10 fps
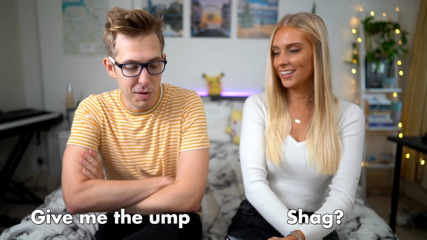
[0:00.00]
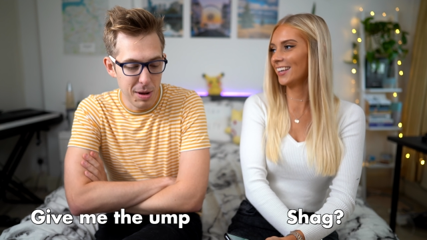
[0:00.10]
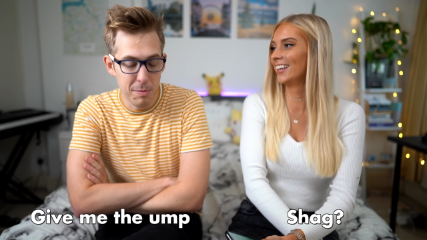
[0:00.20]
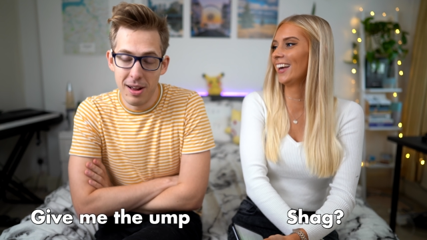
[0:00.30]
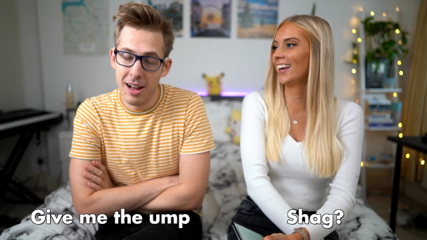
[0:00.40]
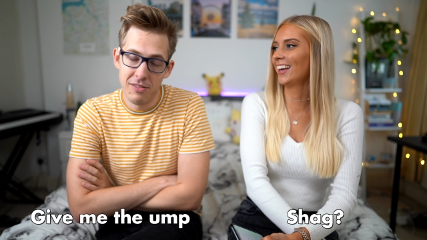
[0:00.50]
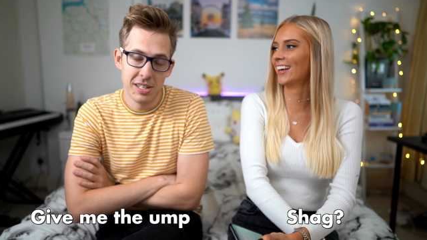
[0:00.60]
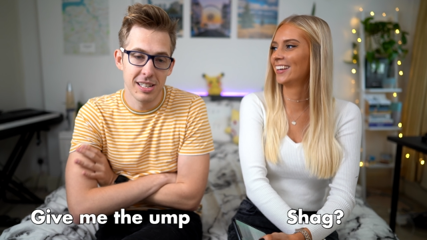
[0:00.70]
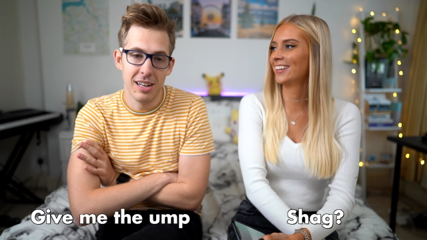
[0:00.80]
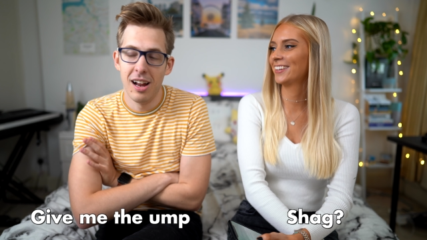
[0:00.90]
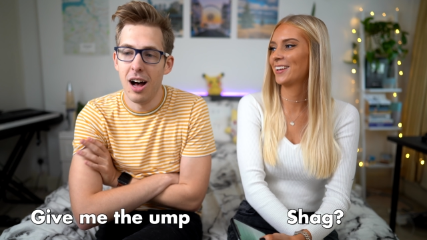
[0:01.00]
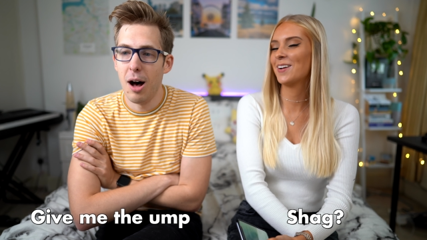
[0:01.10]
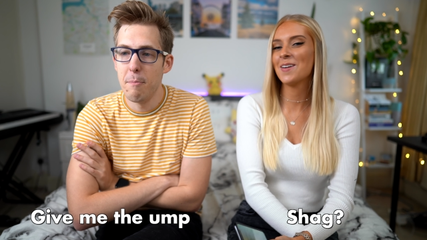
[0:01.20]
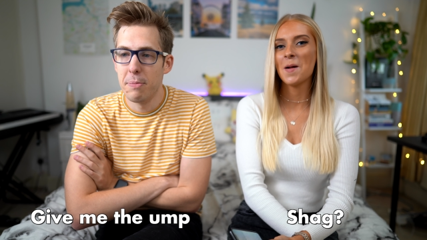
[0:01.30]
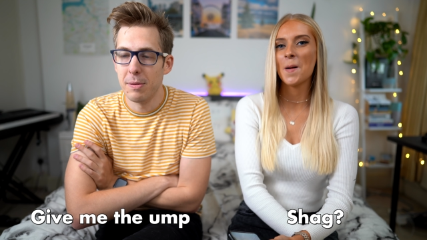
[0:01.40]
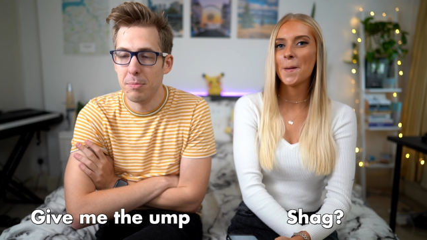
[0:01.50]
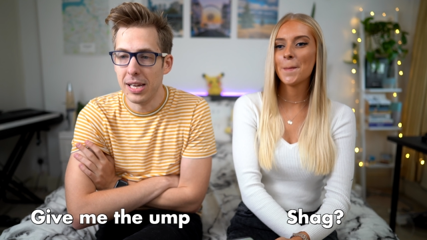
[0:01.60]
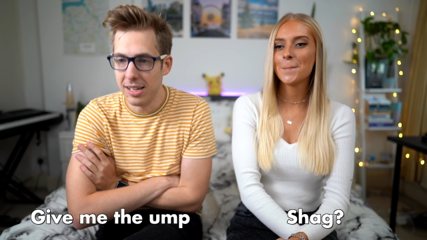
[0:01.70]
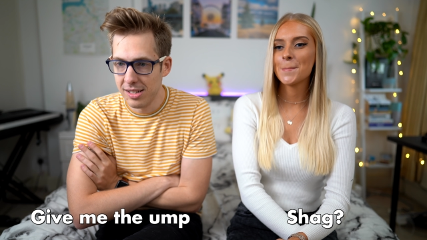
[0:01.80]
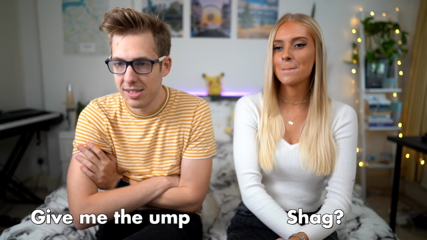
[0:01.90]
Speaker 1: for me, but obviously not. Ump
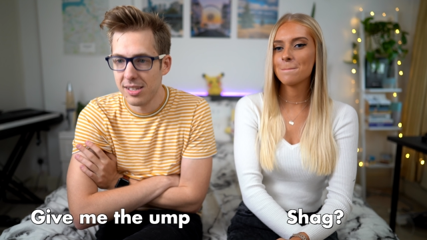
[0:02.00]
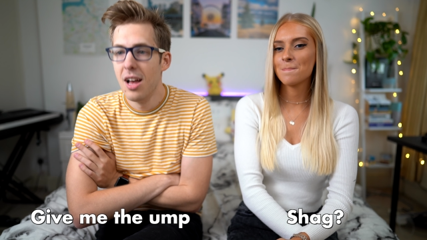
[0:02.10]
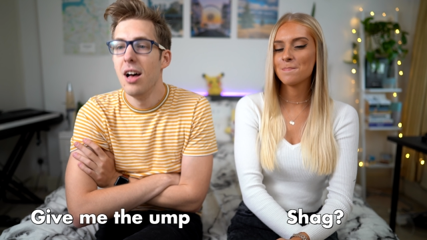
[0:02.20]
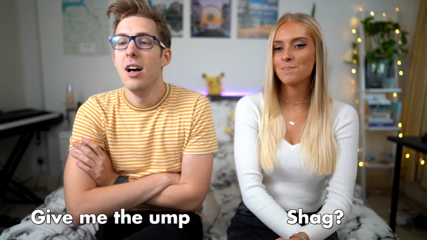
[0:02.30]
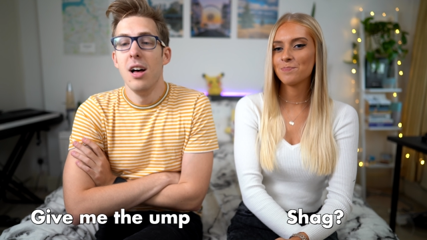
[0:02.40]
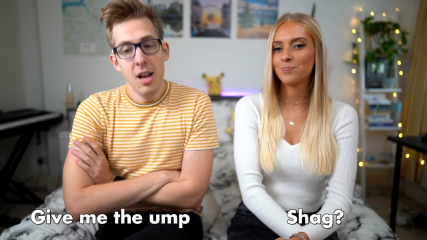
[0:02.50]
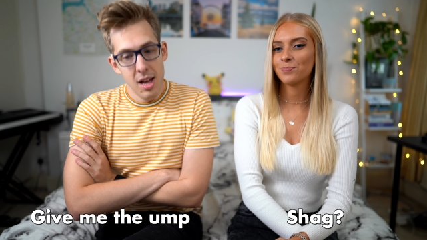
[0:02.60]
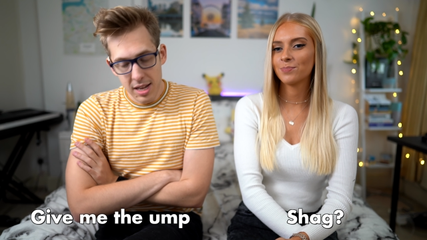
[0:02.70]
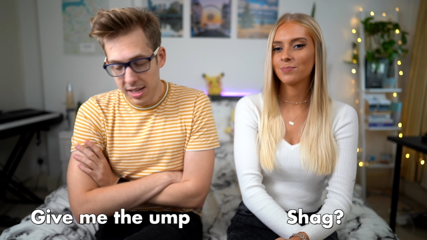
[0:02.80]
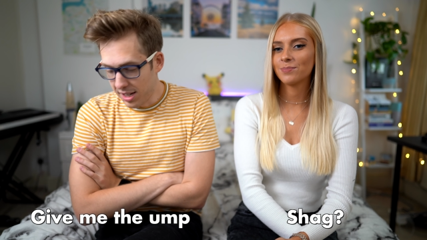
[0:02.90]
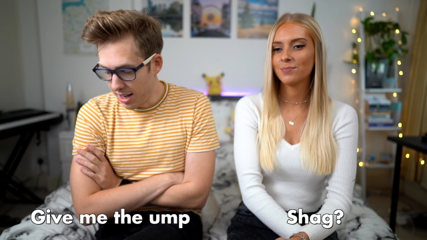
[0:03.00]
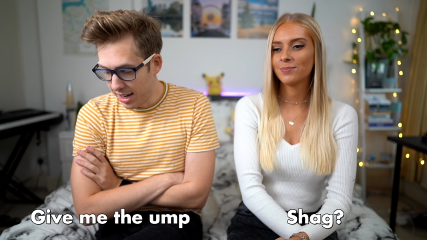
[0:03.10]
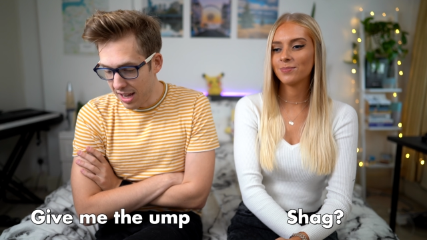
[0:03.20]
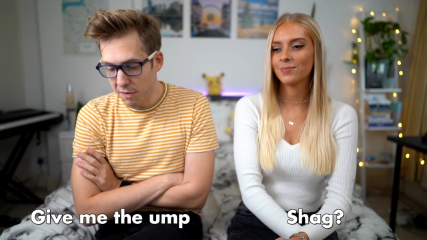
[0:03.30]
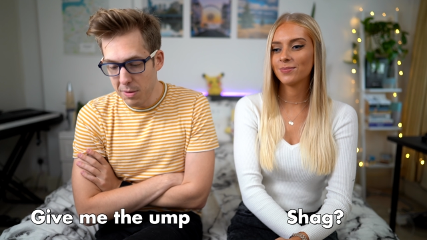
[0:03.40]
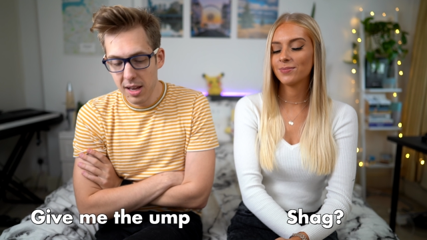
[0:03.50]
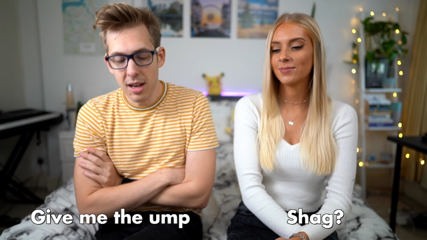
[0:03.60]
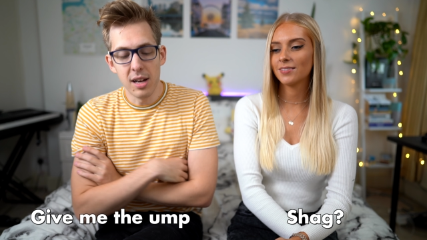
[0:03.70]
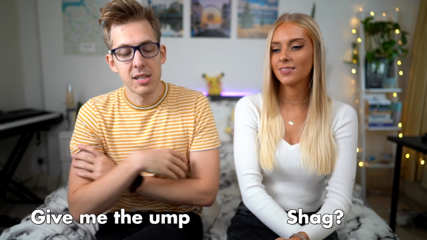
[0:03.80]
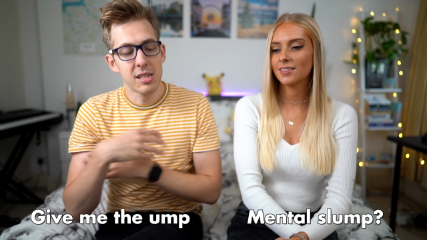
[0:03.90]
means he's going to give
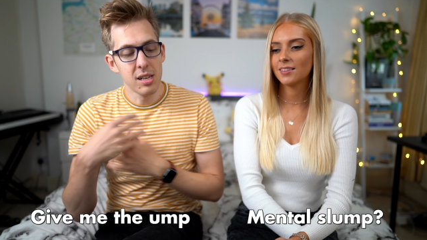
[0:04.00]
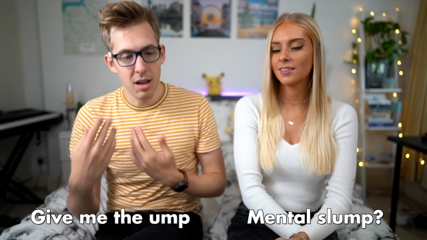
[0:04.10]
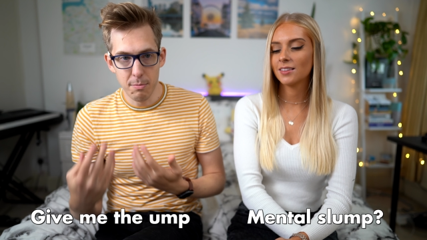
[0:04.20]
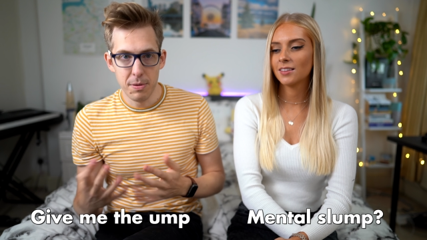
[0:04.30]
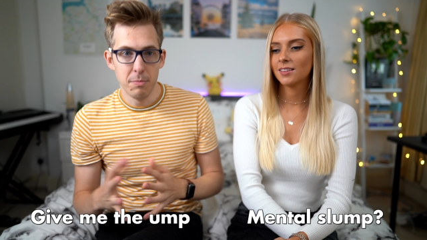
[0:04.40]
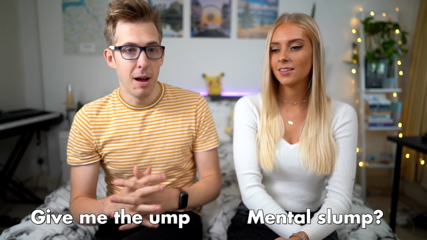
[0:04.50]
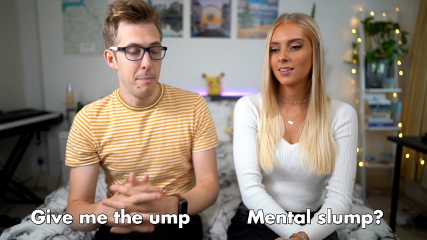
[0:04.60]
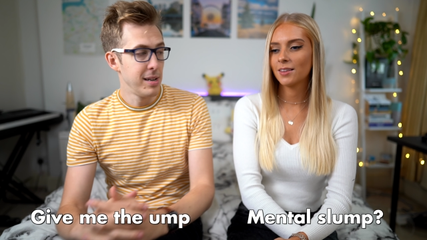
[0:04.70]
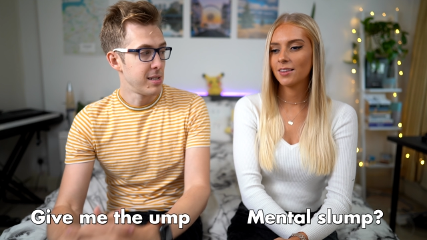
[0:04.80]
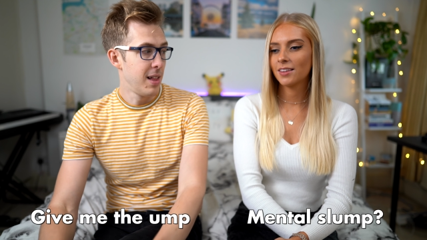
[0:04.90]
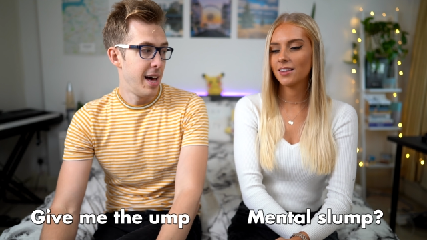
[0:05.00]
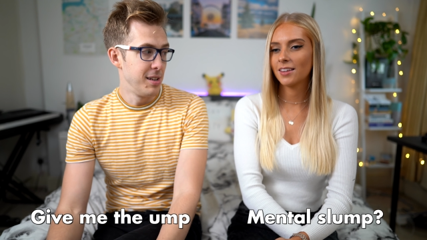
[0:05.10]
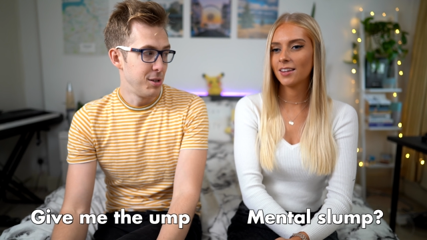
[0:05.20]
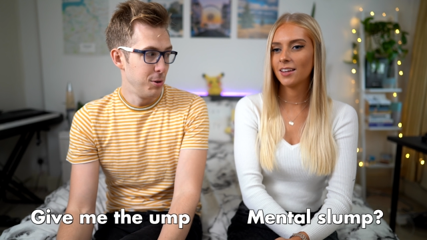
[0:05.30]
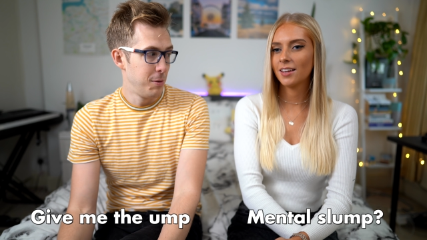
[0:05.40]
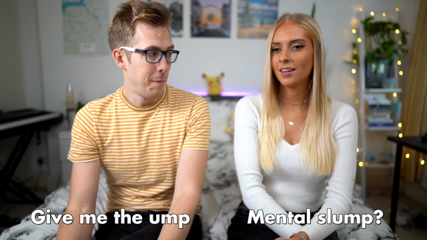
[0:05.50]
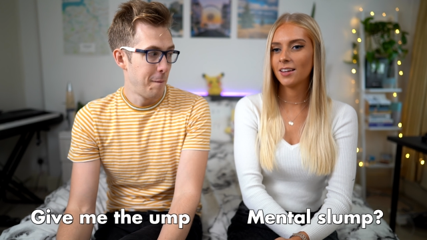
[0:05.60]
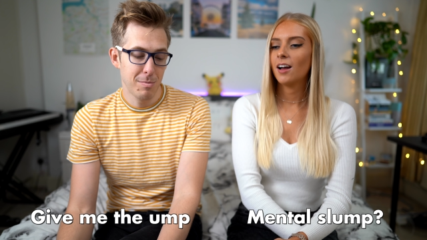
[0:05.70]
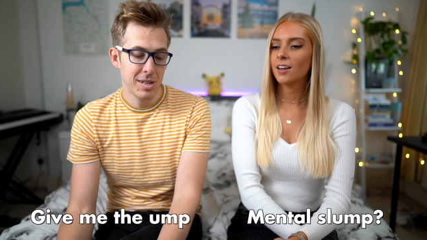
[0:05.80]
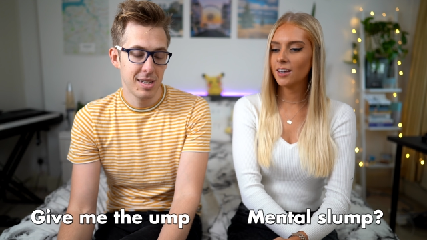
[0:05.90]
me a slump in my mental attitude.
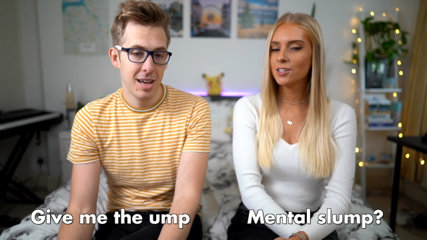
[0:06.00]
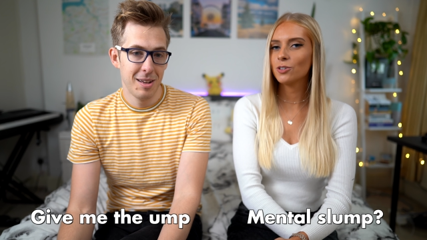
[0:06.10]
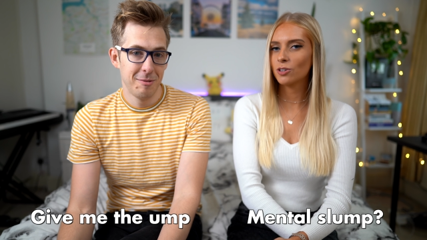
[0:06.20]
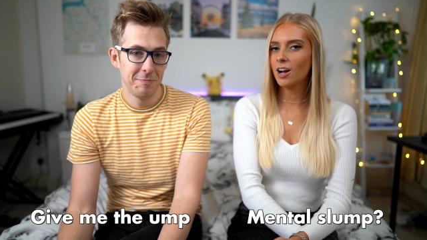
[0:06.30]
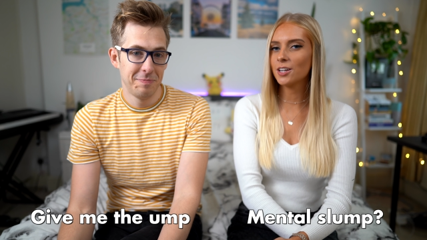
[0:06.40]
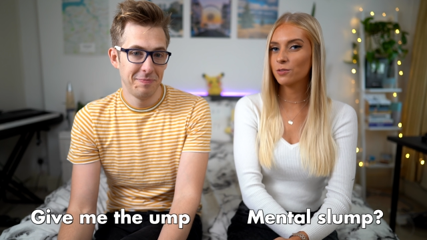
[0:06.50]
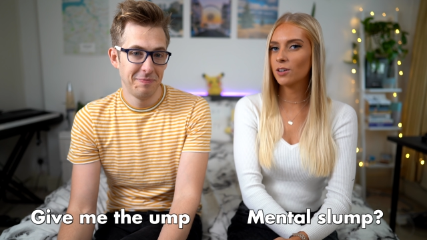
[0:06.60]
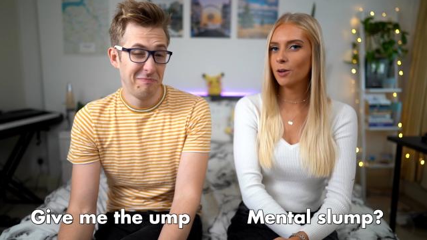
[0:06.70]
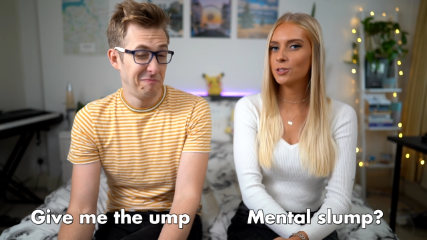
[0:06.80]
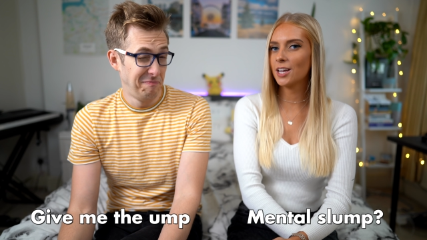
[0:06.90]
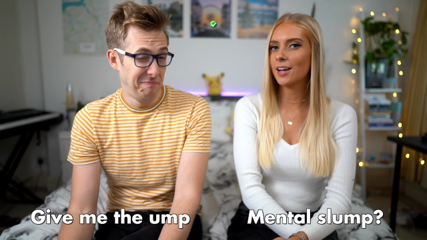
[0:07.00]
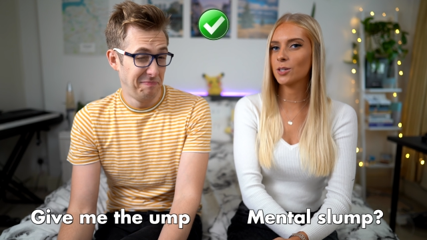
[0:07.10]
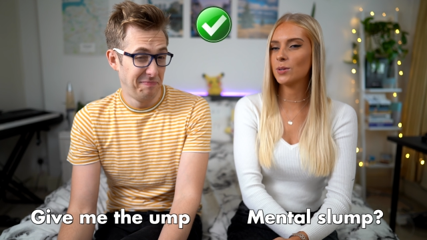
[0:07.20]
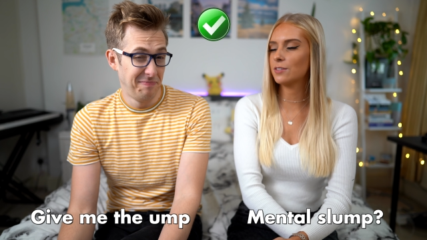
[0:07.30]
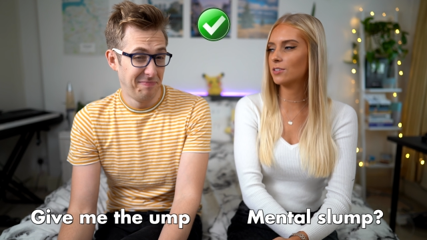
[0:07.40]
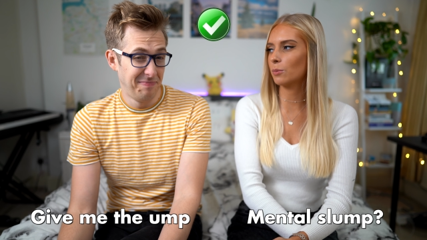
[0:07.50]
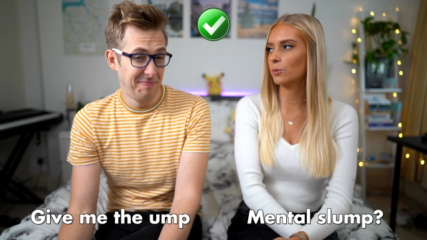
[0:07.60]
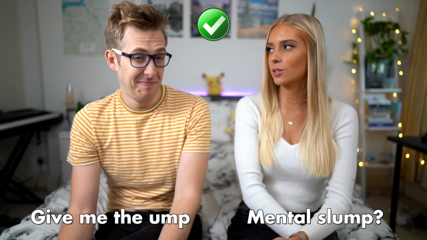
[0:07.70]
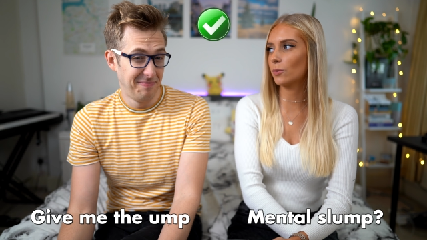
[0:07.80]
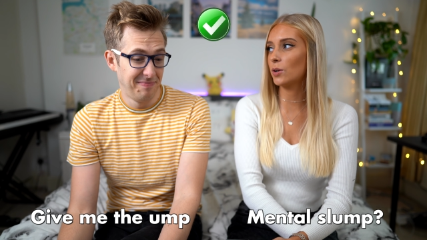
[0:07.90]
I
Speaker 2: guess you're kind of close, yeah. So, it's if
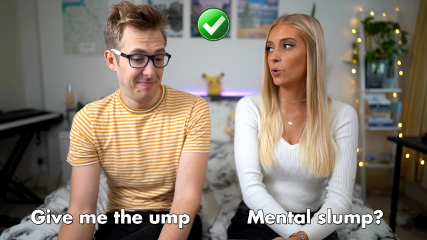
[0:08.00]
someone was going to